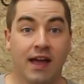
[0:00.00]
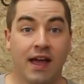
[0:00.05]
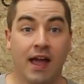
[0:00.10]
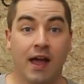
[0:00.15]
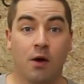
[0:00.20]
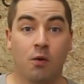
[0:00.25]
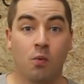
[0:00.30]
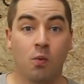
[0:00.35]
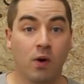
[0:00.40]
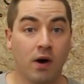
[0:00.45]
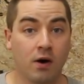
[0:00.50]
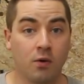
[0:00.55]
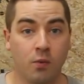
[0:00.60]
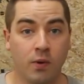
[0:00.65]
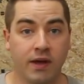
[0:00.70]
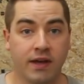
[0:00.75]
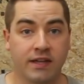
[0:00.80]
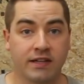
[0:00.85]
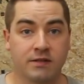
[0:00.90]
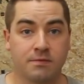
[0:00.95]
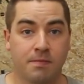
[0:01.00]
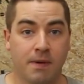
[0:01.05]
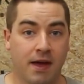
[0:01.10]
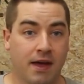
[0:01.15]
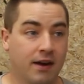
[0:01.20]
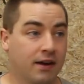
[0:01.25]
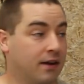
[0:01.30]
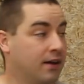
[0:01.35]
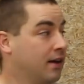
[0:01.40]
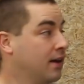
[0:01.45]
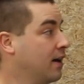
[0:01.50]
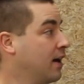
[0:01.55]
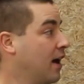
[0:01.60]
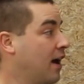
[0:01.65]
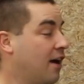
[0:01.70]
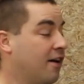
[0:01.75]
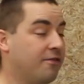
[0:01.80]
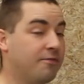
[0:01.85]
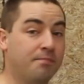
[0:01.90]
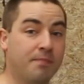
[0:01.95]
And what a week it's been.
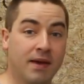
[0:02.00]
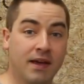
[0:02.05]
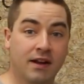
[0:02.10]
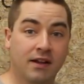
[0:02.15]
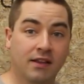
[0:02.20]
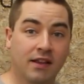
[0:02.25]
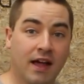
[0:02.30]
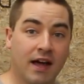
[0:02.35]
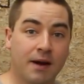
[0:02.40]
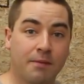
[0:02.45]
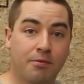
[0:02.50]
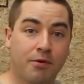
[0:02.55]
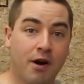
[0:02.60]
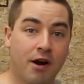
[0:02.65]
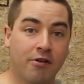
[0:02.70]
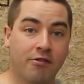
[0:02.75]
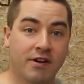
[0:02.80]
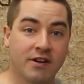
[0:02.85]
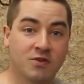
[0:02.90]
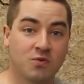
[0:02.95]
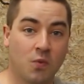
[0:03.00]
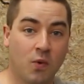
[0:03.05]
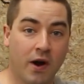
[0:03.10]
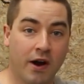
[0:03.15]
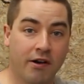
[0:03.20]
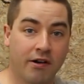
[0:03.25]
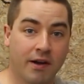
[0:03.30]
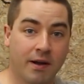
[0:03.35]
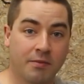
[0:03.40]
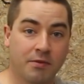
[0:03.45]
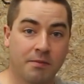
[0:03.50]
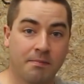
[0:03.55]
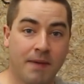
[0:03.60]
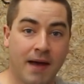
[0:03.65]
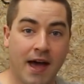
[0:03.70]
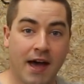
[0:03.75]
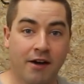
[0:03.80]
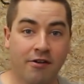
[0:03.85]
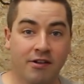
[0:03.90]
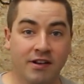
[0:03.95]
I've made a lot of progress wiring up the
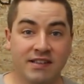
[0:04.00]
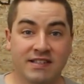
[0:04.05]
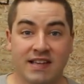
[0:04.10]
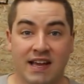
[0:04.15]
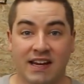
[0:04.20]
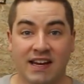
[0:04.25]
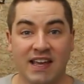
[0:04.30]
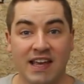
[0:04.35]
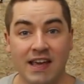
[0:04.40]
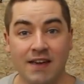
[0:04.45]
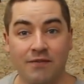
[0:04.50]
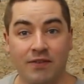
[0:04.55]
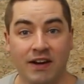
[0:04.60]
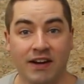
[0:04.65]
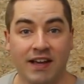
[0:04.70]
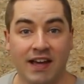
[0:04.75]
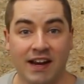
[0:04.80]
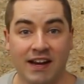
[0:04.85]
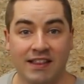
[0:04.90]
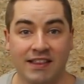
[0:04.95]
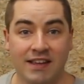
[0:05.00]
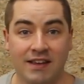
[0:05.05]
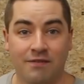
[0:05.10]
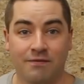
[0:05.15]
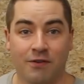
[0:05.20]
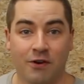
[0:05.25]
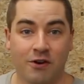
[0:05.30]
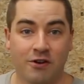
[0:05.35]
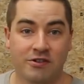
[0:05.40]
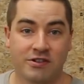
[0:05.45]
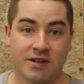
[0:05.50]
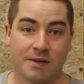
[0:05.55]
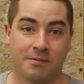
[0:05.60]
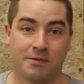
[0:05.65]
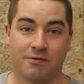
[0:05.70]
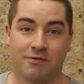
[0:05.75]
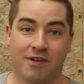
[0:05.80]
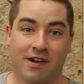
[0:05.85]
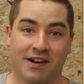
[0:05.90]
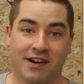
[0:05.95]
batteries and even getting the inverters up
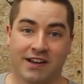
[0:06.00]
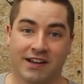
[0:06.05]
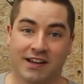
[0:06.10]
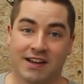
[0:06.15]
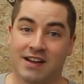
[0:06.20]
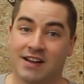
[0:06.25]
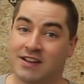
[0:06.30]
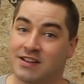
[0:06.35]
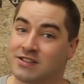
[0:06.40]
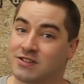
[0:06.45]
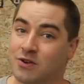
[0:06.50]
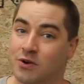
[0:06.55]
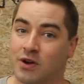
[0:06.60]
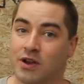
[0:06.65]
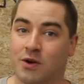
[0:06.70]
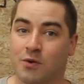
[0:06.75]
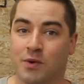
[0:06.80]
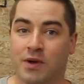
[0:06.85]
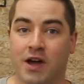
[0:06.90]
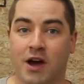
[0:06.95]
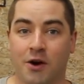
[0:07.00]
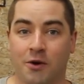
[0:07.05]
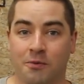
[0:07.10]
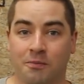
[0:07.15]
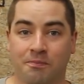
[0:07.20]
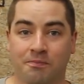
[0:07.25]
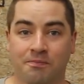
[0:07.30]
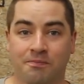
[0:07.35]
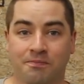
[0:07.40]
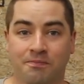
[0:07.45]
and running. So here we go.